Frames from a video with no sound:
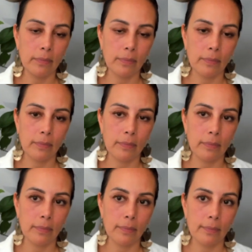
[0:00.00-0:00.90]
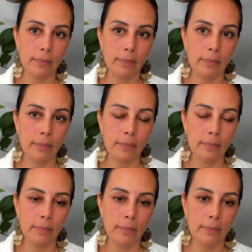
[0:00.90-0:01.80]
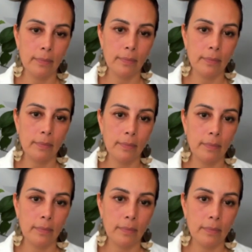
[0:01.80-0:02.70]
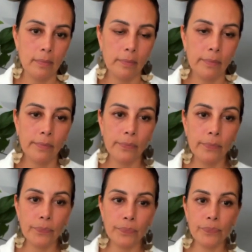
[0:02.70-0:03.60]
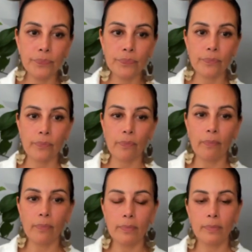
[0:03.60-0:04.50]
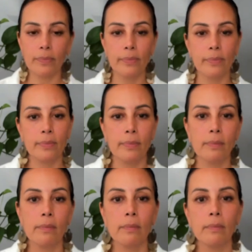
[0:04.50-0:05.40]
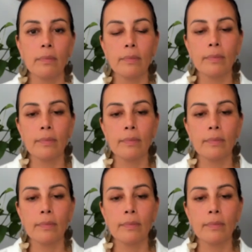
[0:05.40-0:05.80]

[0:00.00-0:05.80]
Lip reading: [no speech]